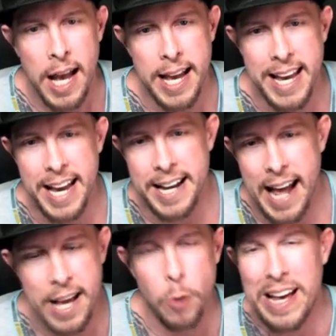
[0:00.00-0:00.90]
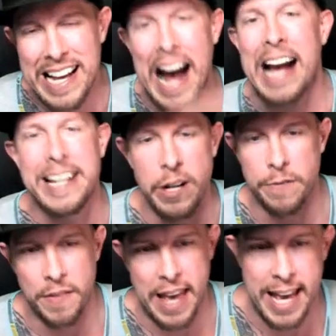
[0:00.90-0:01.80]
a an AOE kind
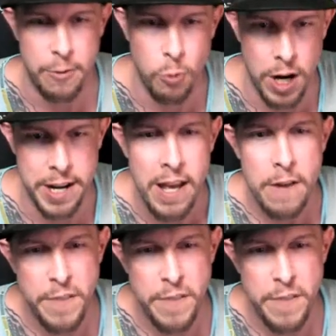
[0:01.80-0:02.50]
of on the A1,